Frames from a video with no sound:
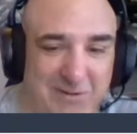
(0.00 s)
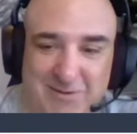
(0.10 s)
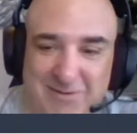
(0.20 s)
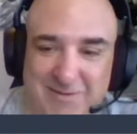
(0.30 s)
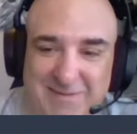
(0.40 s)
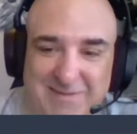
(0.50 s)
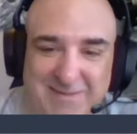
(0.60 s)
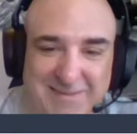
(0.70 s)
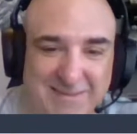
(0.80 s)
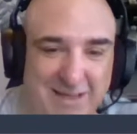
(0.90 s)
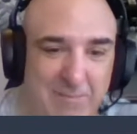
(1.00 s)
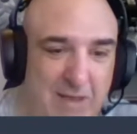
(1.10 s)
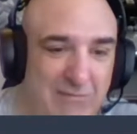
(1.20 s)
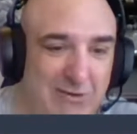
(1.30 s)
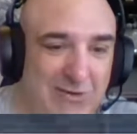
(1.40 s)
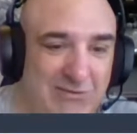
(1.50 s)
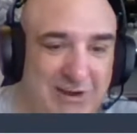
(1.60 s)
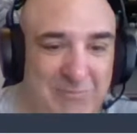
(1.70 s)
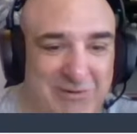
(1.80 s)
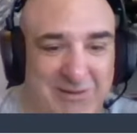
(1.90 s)
do. I'm having a good
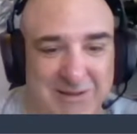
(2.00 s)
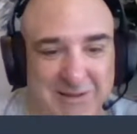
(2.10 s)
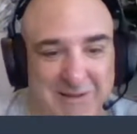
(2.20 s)
time, Richie.